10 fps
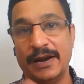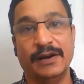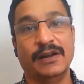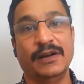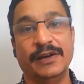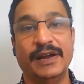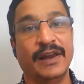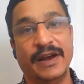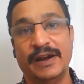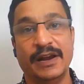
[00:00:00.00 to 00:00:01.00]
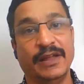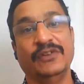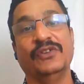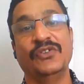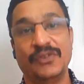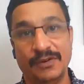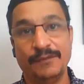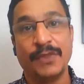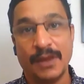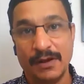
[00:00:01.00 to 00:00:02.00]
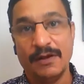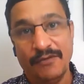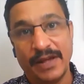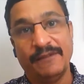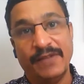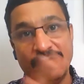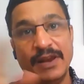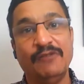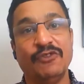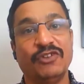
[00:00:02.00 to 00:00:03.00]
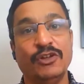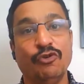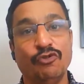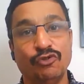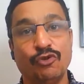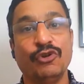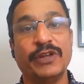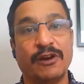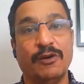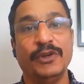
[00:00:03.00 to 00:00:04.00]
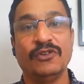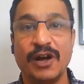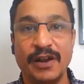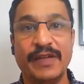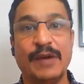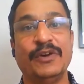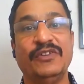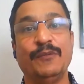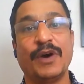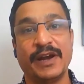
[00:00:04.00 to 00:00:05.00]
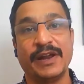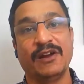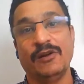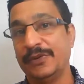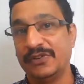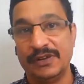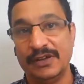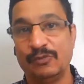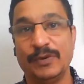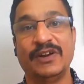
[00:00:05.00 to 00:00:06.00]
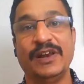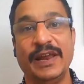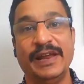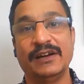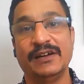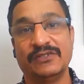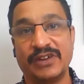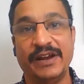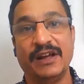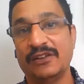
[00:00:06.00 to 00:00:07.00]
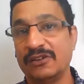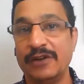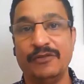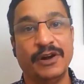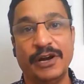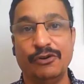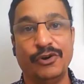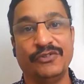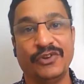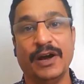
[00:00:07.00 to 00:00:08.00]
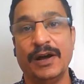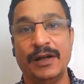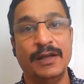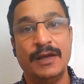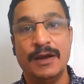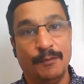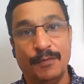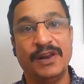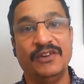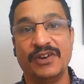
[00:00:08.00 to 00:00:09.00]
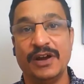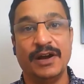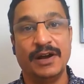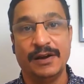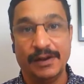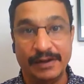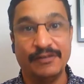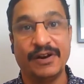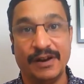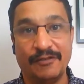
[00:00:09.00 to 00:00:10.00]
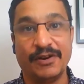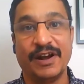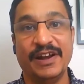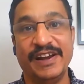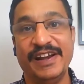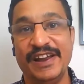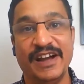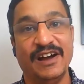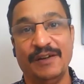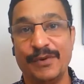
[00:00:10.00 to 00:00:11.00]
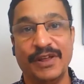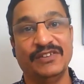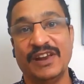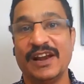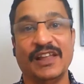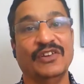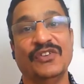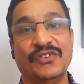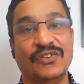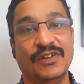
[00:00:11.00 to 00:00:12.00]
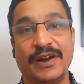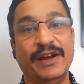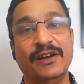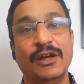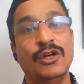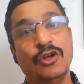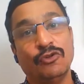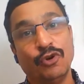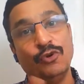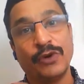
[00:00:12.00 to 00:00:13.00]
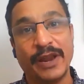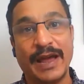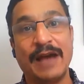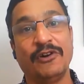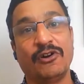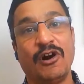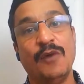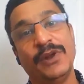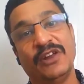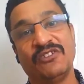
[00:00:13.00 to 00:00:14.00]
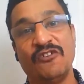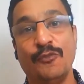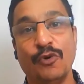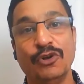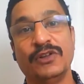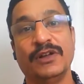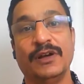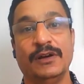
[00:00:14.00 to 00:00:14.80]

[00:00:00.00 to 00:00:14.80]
and England and others, where they will invest in those growth economies, or in the emerging market economies, especially like China, Taiwan, Indonesia, Malaysia, even our country, India, Brazil, and others, right? So you can have a combination of both